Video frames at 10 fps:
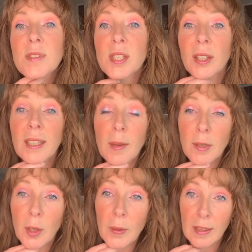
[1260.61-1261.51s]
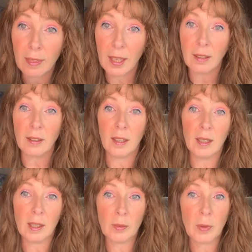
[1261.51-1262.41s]
so let me know what you think,
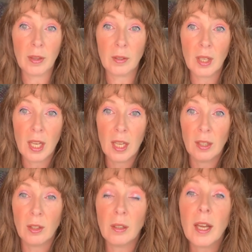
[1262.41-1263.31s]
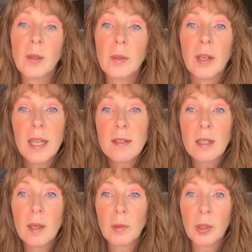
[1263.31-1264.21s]
uh, whether you like what I ended
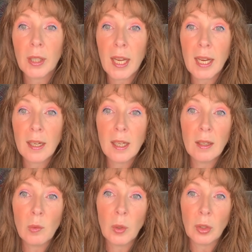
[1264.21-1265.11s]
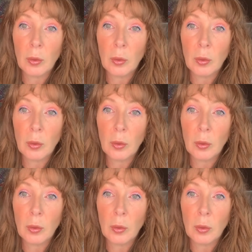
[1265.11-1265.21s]
up creating, what